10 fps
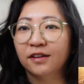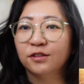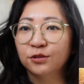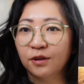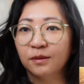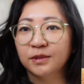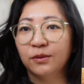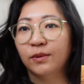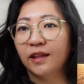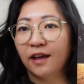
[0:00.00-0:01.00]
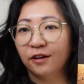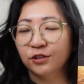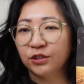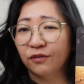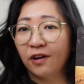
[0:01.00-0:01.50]
also comes in with the
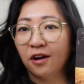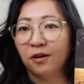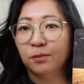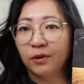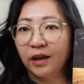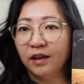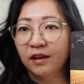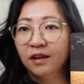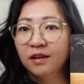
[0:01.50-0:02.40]
energy of heartbreak.